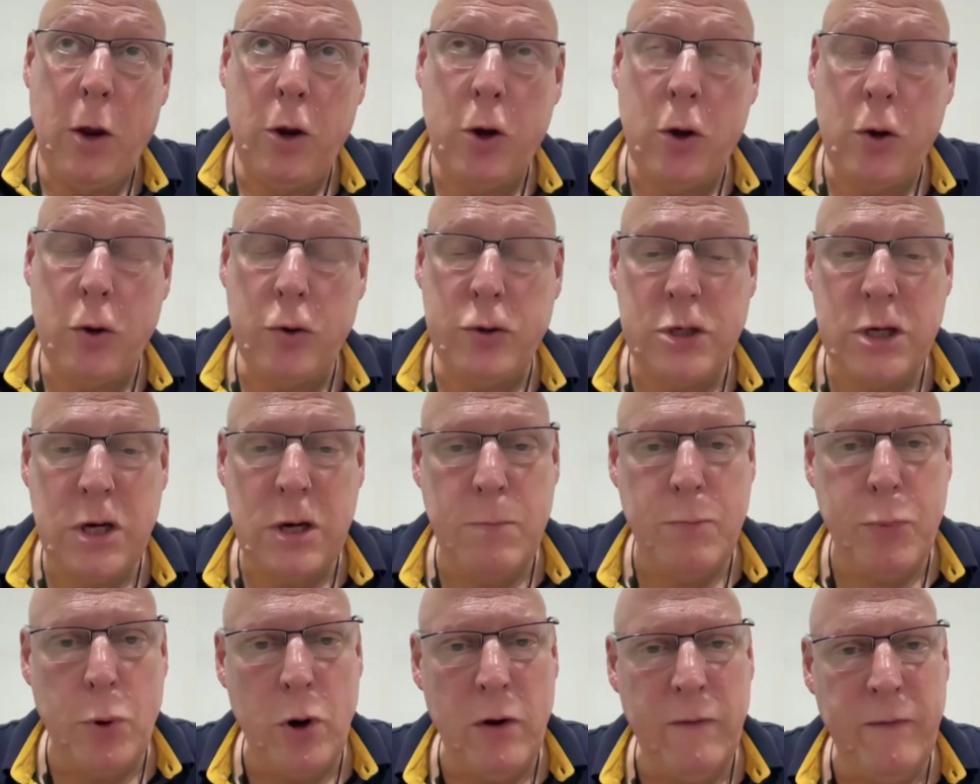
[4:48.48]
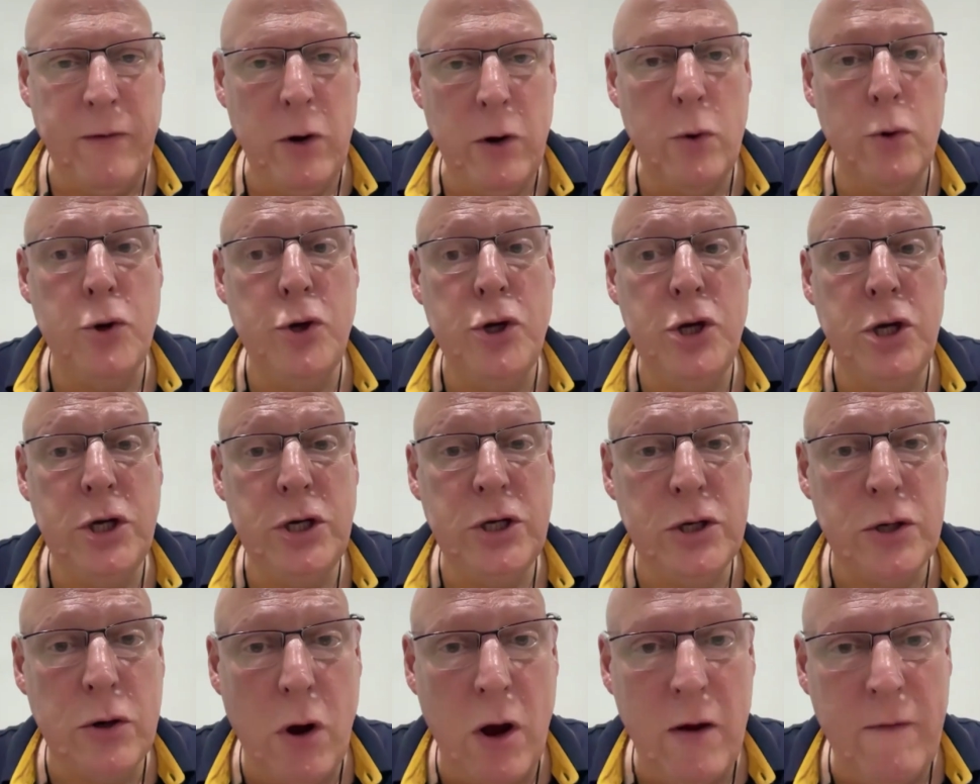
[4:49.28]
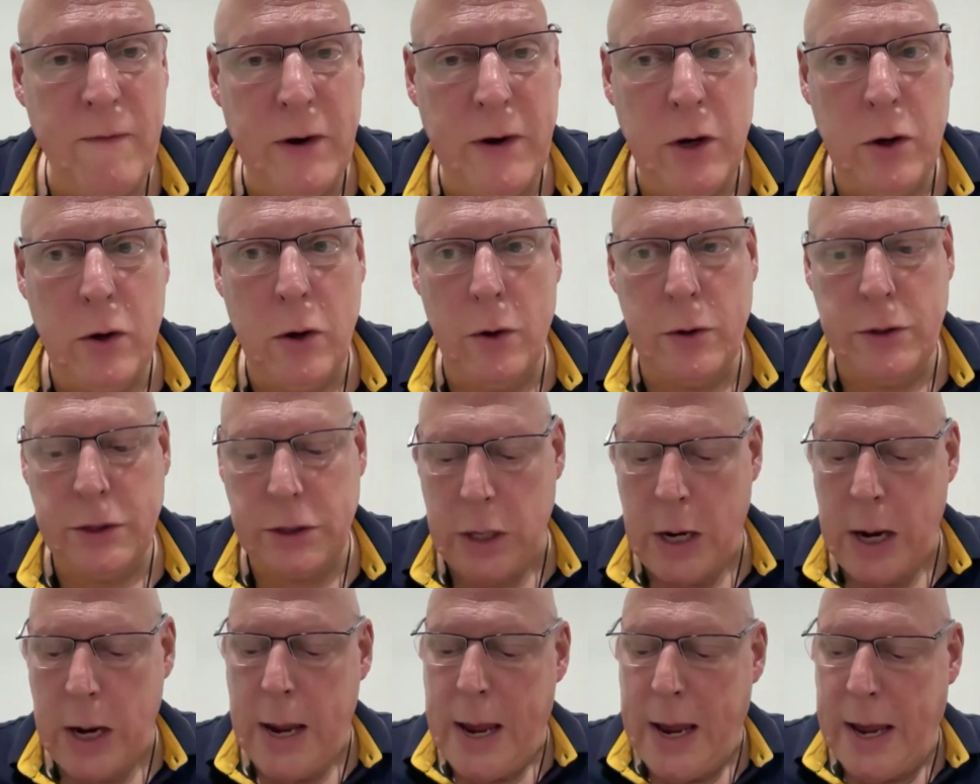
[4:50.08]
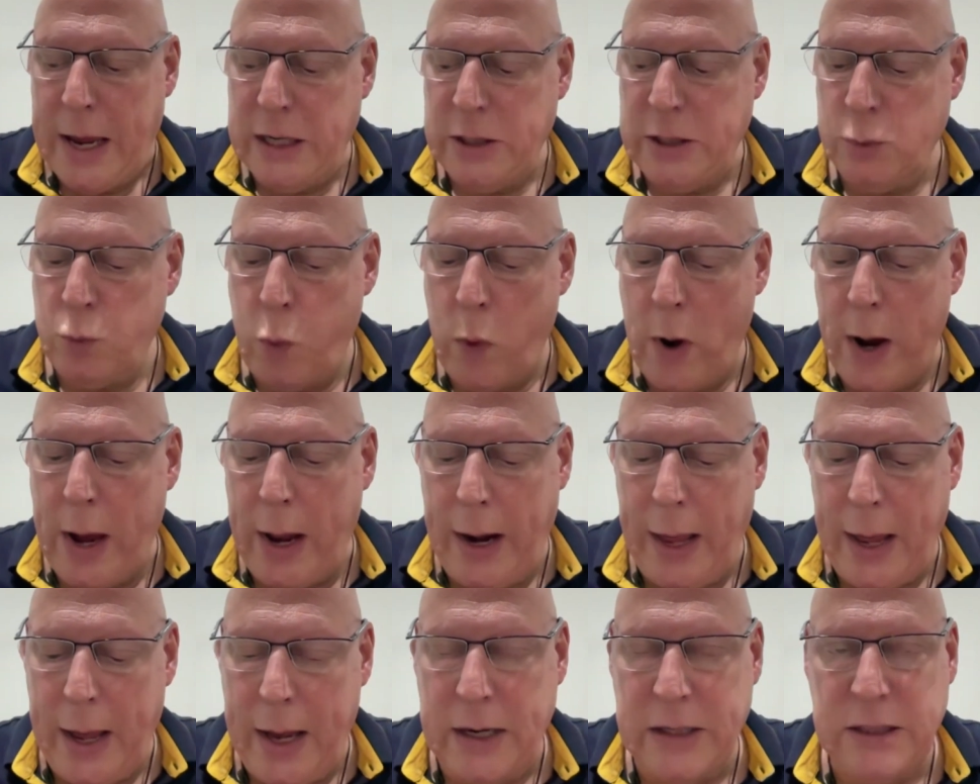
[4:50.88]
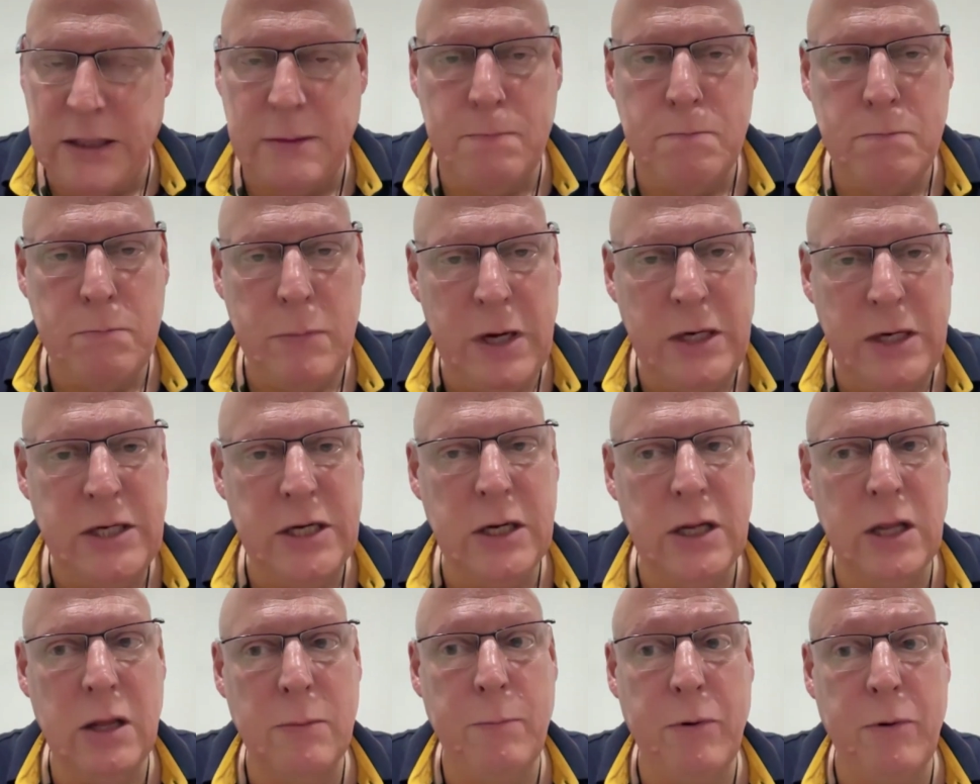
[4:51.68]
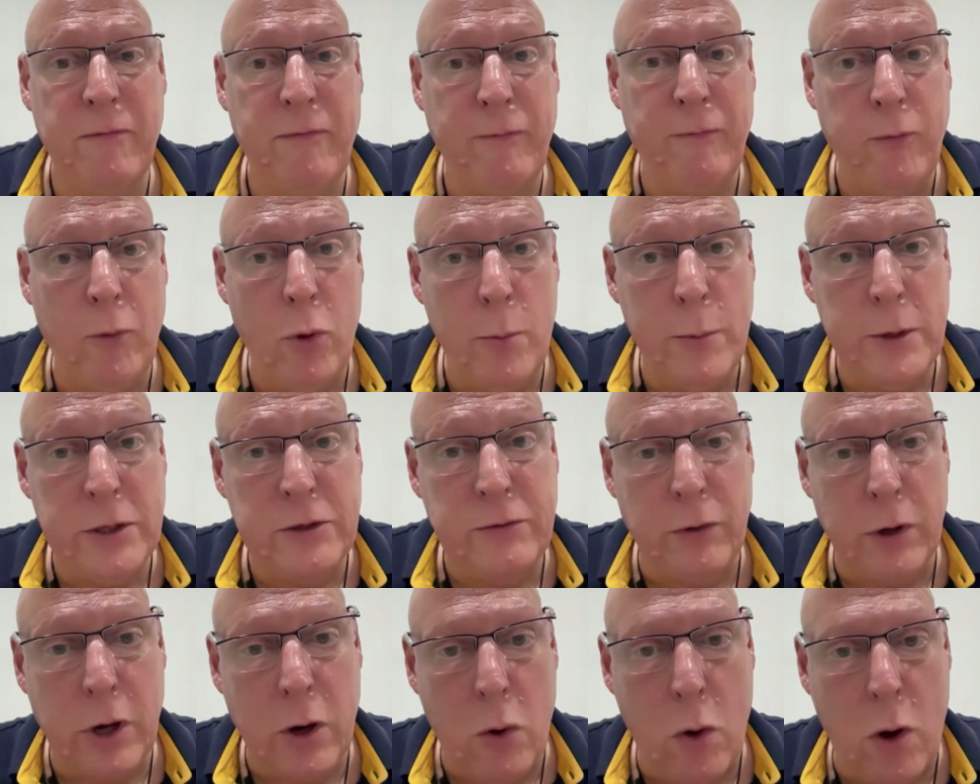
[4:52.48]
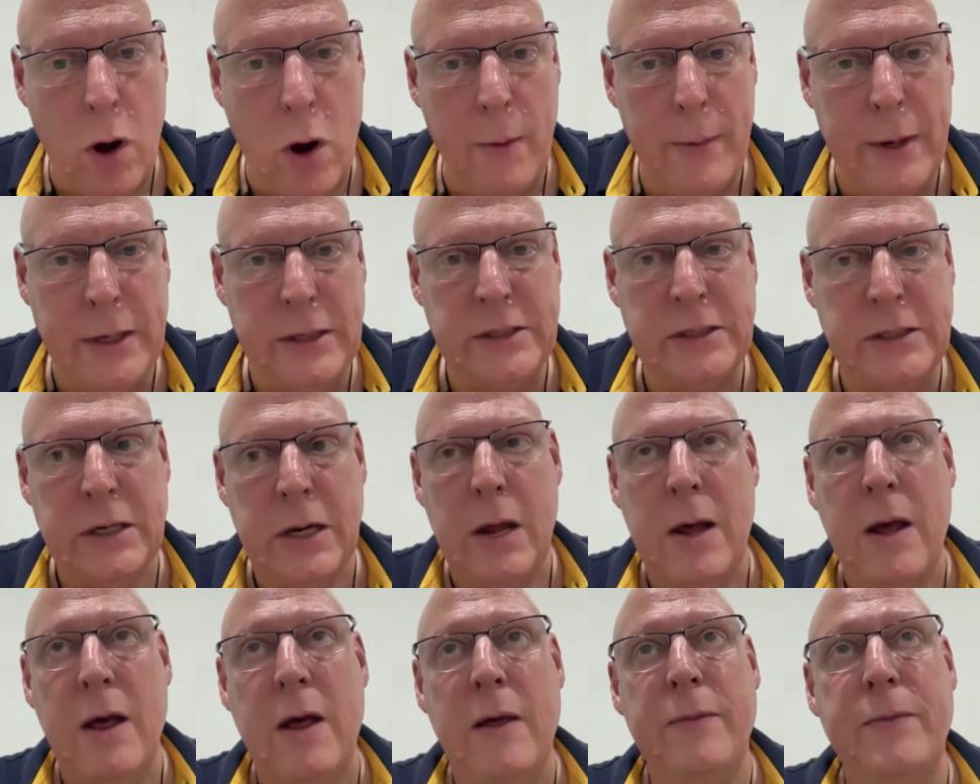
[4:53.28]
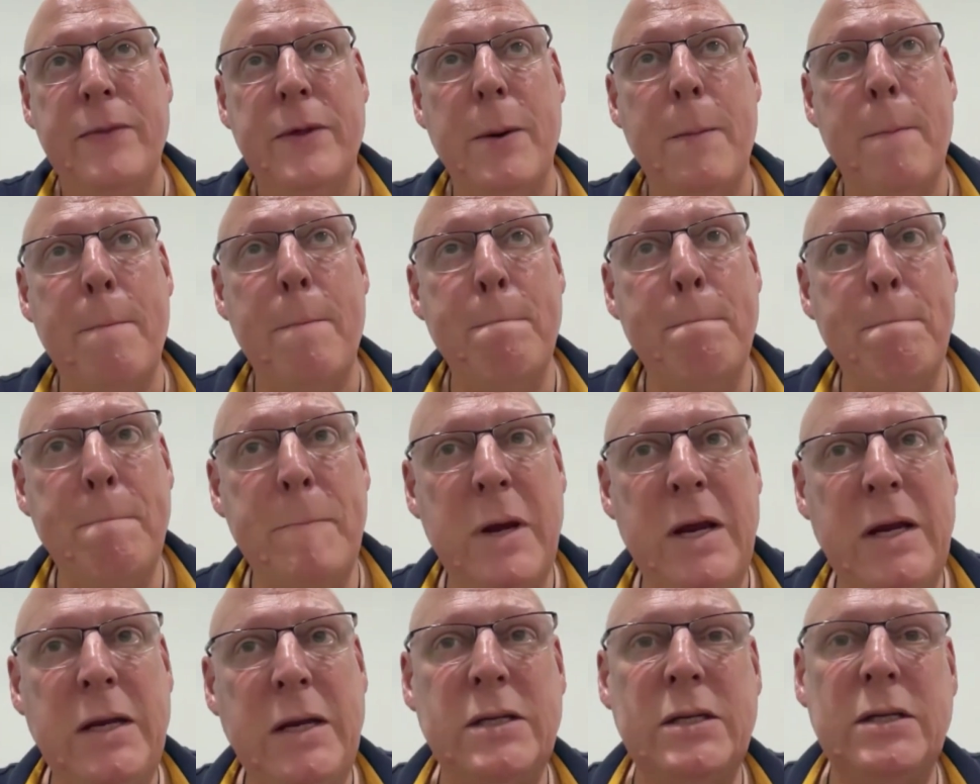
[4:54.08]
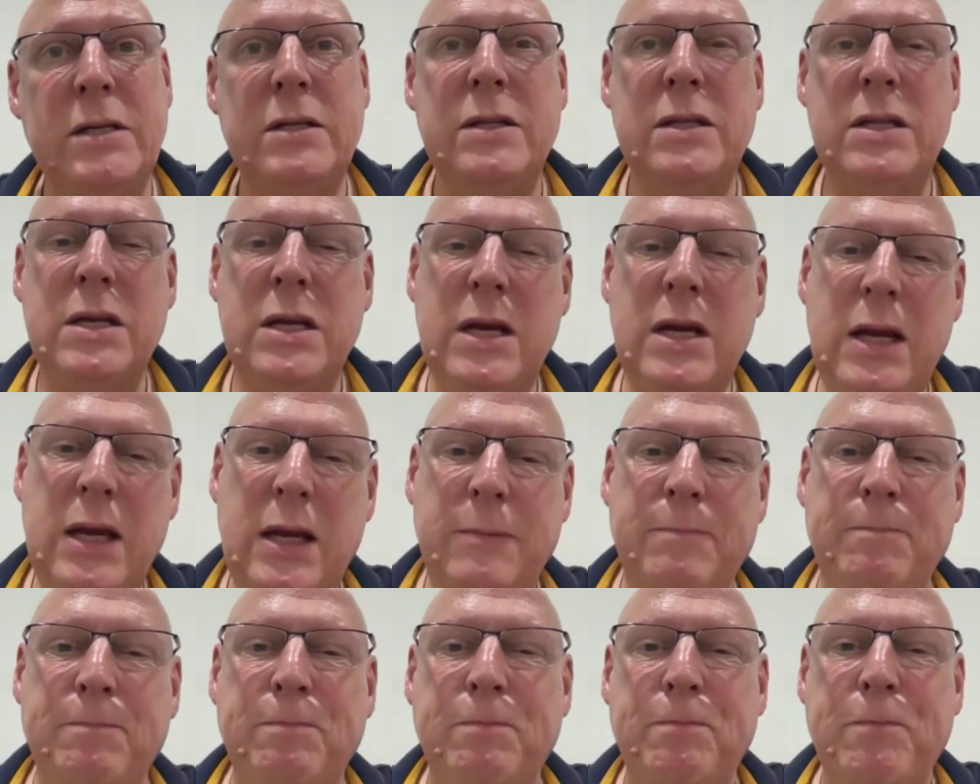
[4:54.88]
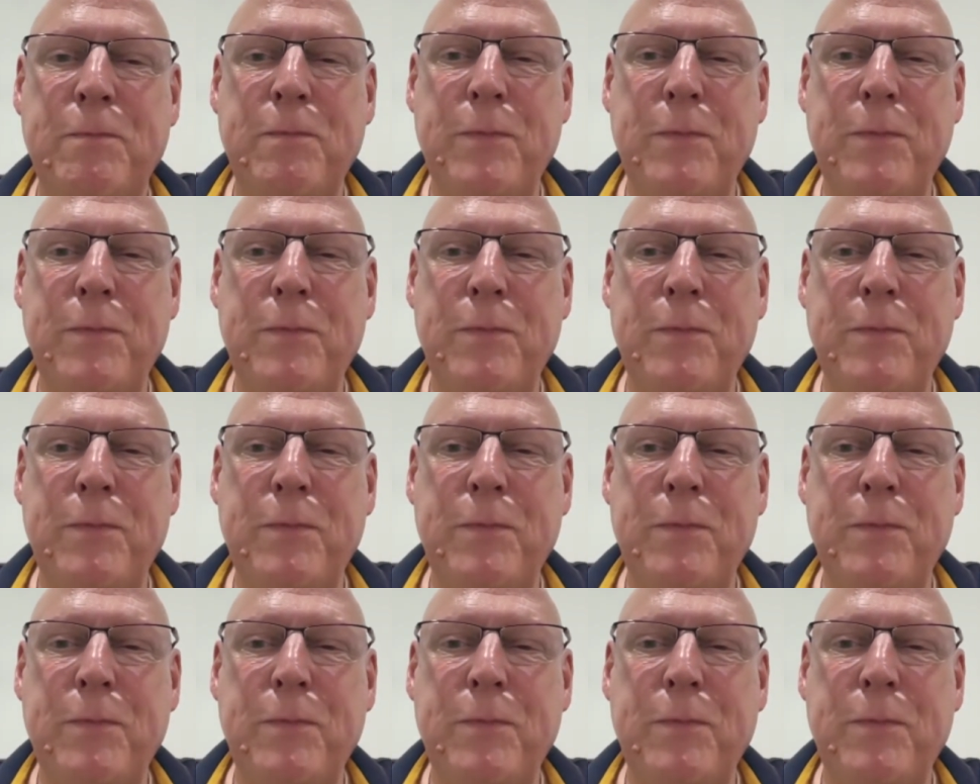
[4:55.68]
costing point of view, design the cost, as well as meeting the performance requirements that meets a